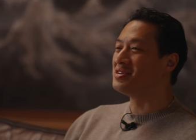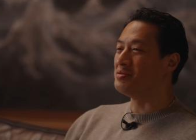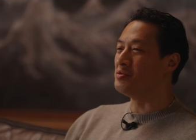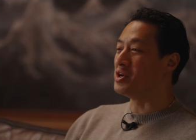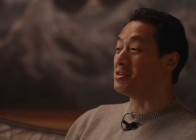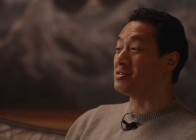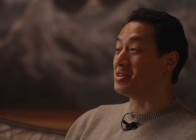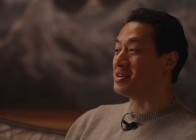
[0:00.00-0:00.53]

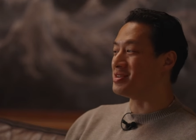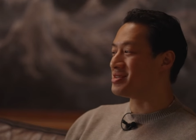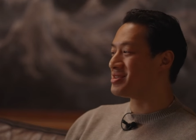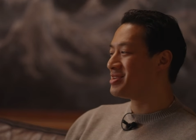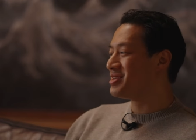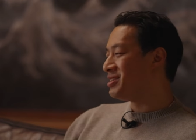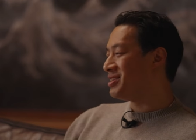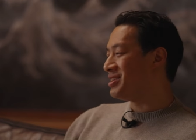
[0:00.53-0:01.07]
weird things.
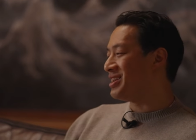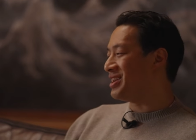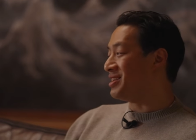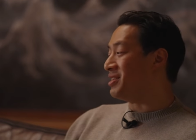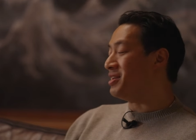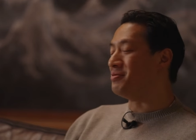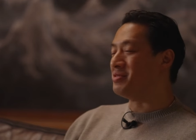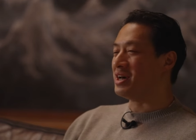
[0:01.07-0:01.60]
And I
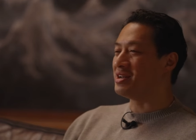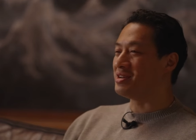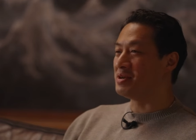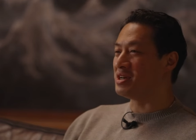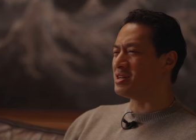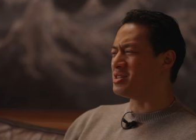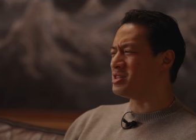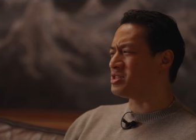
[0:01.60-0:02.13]
love that
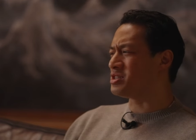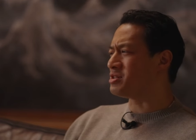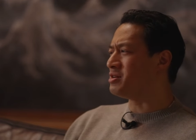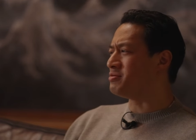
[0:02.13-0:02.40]
because it just